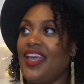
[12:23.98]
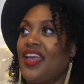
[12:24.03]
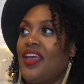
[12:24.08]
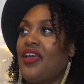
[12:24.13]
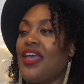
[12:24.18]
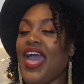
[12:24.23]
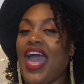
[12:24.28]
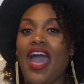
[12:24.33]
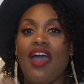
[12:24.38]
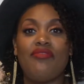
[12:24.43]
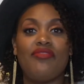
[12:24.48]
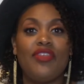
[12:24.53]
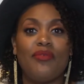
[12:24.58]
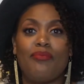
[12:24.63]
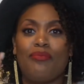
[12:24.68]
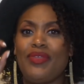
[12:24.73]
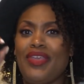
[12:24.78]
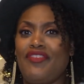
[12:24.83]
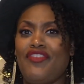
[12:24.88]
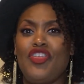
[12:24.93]

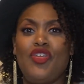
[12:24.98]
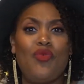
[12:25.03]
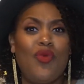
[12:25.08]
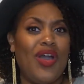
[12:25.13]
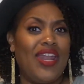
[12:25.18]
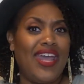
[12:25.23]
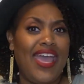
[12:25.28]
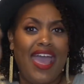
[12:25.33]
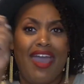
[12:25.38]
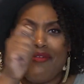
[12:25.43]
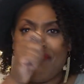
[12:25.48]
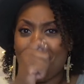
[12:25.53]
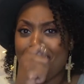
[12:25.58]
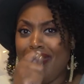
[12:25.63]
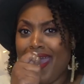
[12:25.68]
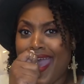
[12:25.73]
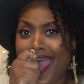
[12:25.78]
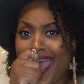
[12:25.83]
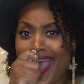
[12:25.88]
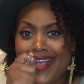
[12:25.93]
If you want to have
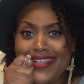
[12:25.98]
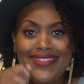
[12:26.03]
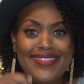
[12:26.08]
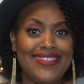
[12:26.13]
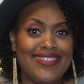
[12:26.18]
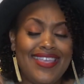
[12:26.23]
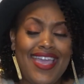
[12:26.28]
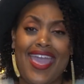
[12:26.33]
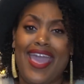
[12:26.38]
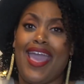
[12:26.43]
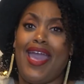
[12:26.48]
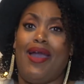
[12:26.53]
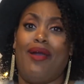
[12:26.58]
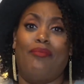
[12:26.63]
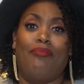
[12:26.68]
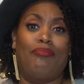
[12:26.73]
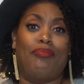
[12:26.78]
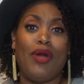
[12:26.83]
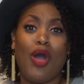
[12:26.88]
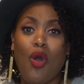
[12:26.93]
masks
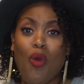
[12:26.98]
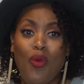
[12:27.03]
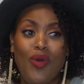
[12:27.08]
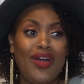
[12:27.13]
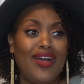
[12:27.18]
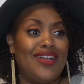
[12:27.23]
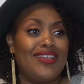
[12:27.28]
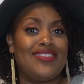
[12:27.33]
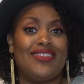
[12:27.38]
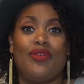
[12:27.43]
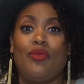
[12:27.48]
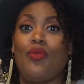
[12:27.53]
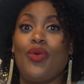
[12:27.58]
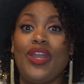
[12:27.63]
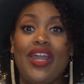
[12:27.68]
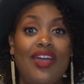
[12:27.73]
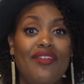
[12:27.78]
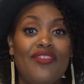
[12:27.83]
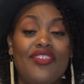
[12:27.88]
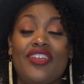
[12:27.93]
and boas and
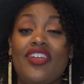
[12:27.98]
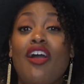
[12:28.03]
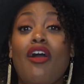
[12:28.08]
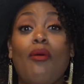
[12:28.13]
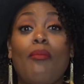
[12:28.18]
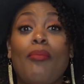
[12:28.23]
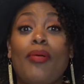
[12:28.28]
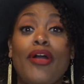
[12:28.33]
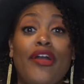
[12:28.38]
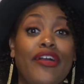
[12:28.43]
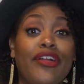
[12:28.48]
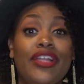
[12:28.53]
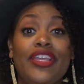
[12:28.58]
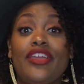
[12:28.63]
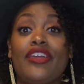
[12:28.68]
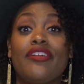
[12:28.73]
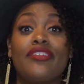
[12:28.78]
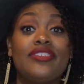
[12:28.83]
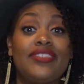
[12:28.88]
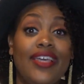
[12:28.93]
whatever, y'all party
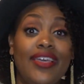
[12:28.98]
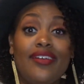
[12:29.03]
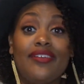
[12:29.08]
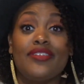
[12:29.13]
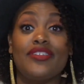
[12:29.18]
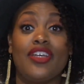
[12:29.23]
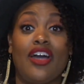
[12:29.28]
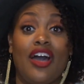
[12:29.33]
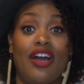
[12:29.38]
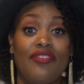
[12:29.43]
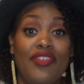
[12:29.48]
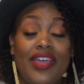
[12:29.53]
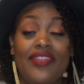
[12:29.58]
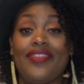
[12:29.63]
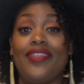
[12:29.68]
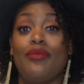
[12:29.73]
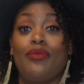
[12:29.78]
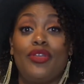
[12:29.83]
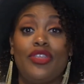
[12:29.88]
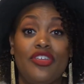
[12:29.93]
your tails off.
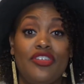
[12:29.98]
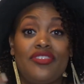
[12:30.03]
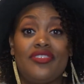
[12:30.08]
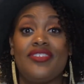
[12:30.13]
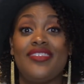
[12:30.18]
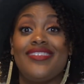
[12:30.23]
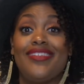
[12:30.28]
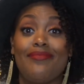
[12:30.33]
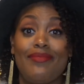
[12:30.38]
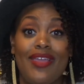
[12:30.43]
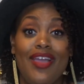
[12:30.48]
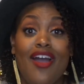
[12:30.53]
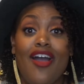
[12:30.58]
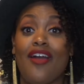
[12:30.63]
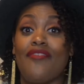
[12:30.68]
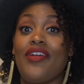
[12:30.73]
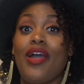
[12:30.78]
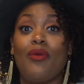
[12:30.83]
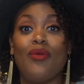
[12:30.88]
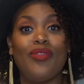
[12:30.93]
And then when you're sending me
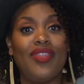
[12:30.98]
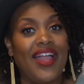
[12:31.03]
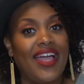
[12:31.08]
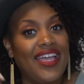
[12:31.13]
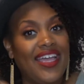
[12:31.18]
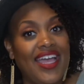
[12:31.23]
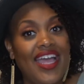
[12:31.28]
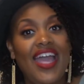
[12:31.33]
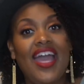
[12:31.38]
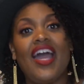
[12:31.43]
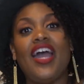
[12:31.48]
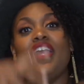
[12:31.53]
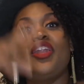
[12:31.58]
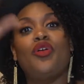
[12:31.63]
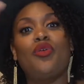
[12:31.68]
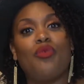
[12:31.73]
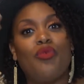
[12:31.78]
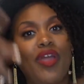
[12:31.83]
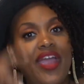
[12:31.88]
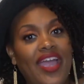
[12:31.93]
off, I would like an
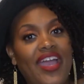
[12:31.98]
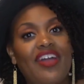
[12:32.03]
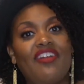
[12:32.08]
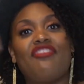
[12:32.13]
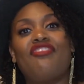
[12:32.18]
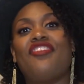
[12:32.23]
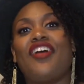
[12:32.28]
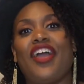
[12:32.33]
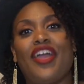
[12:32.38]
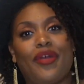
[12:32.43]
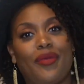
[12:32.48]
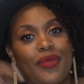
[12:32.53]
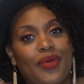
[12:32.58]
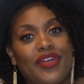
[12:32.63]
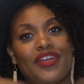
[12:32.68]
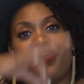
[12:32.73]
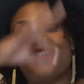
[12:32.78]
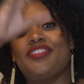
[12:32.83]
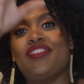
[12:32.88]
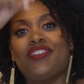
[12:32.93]
array of
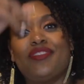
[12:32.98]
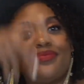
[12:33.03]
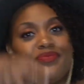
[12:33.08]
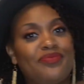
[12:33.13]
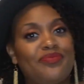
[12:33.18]
fireworks.